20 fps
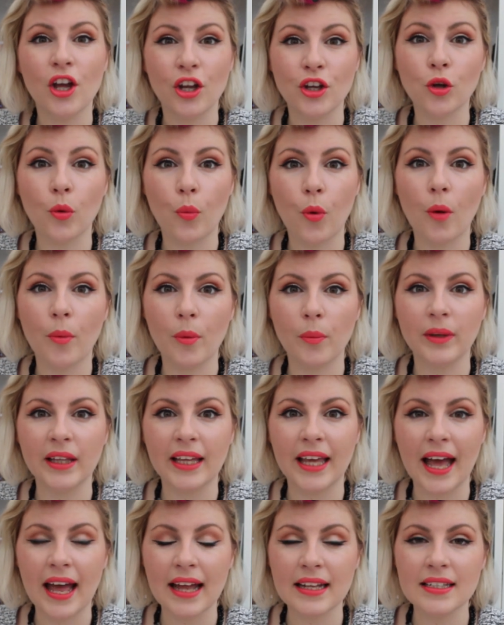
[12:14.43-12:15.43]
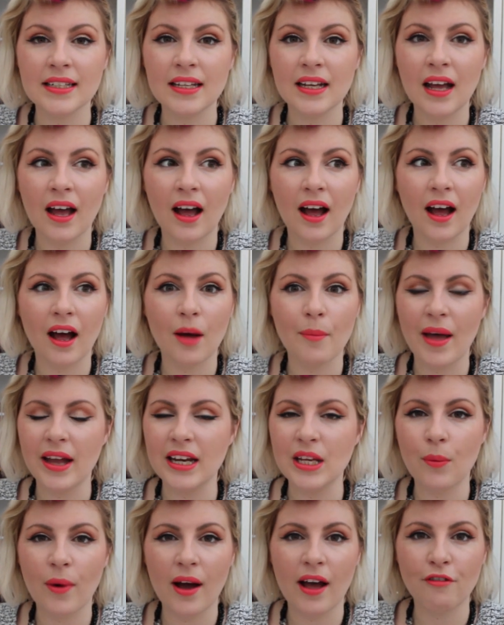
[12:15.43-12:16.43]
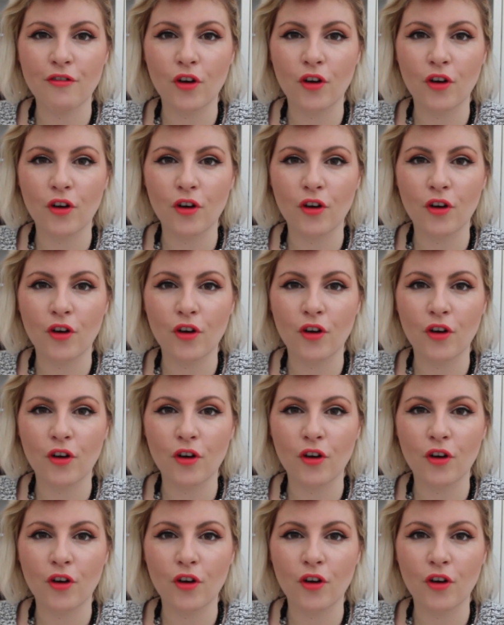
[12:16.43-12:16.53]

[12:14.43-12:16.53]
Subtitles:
you'll probably get anywhere